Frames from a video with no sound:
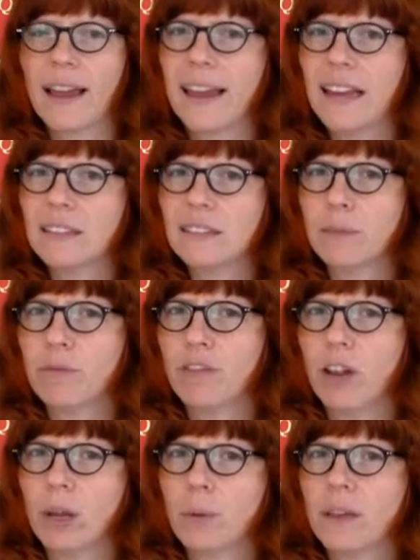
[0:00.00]
and ends up
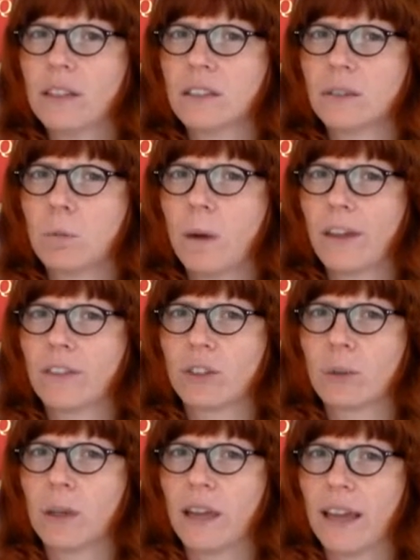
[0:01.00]
following his wife
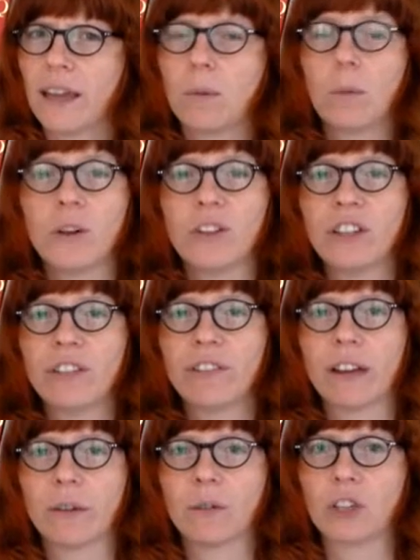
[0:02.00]
to LA, where she
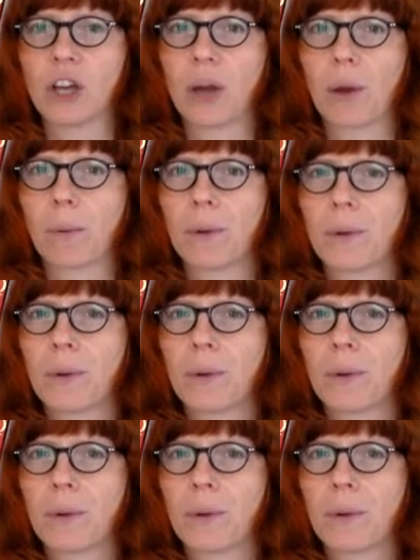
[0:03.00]
finds a job.